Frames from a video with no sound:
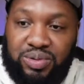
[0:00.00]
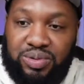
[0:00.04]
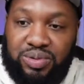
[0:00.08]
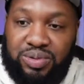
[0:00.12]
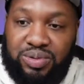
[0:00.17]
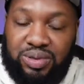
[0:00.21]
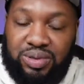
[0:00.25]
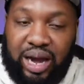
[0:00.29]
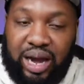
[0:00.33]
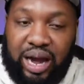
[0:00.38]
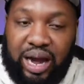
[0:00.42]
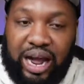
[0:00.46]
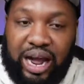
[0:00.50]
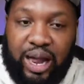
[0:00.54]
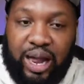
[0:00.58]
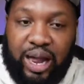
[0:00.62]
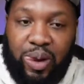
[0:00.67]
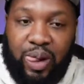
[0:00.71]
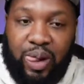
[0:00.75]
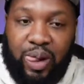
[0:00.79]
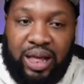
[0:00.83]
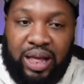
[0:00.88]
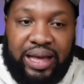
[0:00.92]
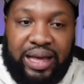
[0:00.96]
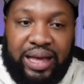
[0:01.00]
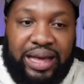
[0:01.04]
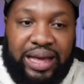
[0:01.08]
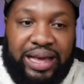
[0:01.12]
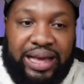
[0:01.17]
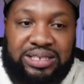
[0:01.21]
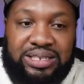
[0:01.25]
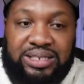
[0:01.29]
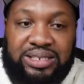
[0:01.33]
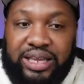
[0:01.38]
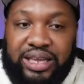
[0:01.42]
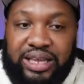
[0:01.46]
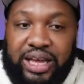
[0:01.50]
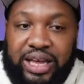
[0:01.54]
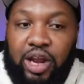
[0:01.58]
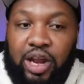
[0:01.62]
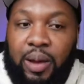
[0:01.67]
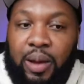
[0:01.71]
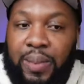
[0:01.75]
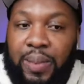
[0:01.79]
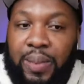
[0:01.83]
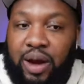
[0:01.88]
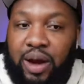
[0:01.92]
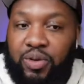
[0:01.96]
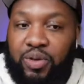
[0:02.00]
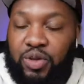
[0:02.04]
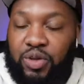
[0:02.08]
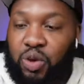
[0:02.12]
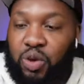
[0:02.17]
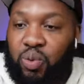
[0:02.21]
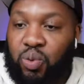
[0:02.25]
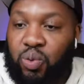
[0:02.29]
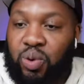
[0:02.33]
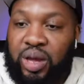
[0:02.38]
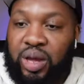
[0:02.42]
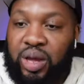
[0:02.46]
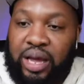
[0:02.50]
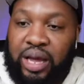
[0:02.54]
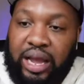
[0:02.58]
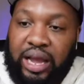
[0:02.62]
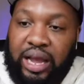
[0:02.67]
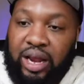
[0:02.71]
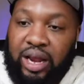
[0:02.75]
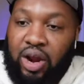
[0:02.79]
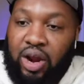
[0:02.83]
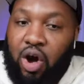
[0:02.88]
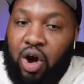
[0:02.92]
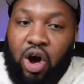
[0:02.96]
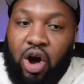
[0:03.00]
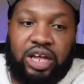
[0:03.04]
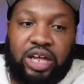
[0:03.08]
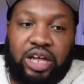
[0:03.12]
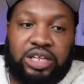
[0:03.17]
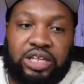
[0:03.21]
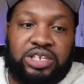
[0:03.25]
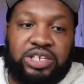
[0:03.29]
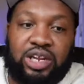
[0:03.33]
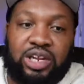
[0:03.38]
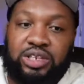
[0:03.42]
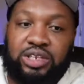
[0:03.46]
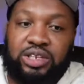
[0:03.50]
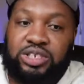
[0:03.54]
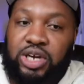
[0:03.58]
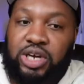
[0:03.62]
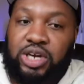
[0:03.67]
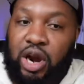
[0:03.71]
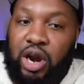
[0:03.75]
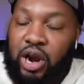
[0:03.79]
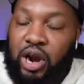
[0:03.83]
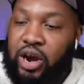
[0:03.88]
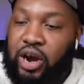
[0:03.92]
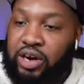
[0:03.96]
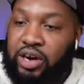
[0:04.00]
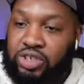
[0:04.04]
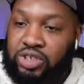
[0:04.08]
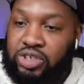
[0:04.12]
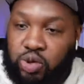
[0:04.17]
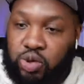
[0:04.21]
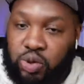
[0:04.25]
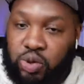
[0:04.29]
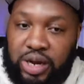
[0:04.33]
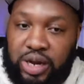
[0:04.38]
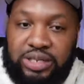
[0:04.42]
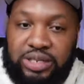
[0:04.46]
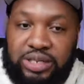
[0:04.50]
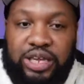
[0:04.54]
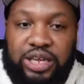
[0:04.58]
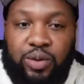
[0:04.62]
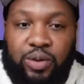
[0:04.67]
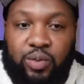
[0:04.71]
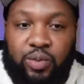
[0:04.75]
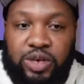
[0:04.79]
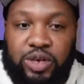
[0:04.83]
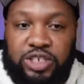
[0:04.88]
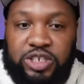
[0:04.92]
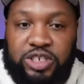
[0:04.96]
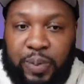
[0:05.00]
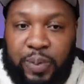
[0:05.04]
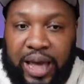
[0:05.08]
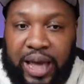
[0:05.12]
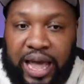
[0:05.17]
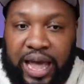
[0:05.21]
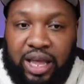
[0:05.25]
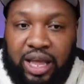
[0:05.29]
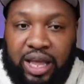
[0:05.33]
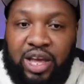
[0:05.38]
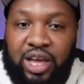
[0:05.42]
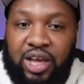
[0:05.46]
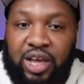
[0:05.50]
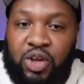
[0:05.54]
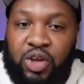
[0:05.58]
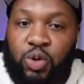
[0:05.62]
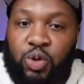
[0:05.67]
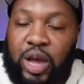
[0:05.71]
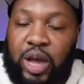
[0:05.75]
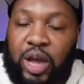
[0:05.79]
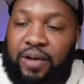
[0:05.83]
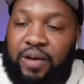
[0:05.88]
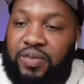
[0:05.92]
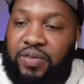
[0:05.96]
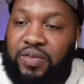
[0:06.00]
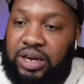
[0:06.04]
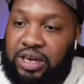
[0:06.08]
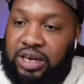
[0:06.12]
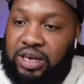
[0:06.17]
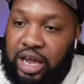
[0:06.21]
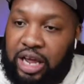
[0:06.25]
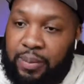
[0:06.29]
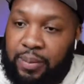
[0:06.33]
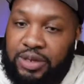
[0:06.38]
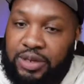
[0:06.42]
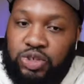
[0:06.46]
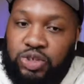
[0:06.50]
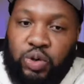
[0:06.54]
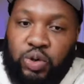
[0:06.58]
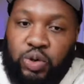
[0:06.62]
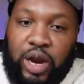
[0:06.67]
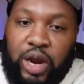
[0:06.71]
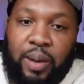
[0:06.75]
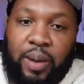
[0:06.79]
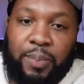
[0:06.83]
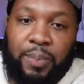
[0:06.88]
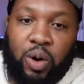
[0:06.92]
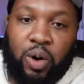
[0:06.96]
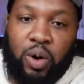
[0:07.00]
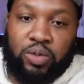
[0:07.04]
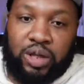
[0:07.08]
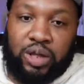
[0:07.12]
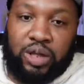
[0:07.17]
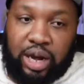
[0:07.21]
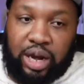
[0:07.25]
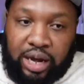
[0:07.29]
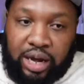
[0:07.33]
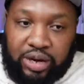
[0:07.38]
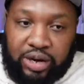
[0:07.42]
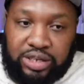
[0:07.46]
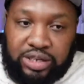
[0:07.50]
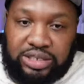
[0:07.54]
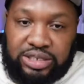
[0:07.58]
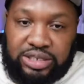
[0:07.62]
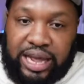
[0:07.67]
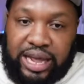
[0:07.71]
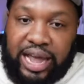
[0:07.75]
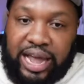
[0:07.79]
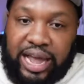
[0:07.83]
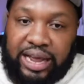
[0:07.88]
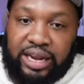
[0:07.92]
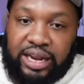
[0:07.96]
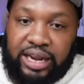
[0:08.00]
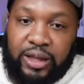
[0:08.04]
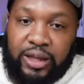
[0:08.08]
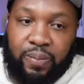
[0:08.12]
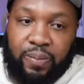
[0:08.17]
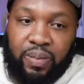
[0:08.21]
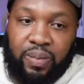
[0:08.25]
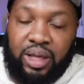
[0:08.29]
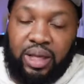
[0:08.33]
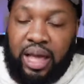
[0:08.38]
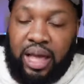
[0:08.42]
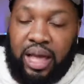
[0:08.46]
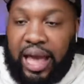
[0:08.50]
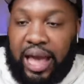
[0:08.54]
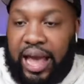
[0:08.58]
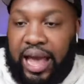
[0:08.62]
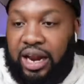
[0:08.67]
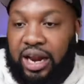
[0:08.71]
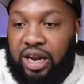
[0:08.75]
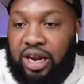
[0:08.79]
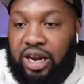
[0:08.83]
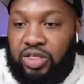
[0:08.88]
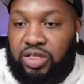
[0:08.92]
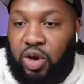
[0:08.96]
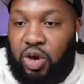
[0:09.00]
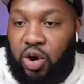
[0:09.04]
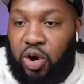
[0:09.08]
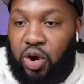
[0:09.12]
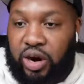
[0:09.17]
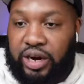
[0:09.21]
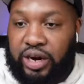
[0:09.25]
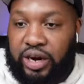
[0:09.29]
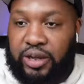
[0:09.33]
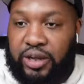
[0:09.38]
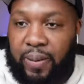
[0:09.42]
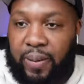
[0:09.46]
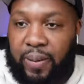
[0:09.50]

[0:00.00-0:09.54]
All right? It's still about you. In order to earn trust and respect, you have to demonstrate both the understanding and authority.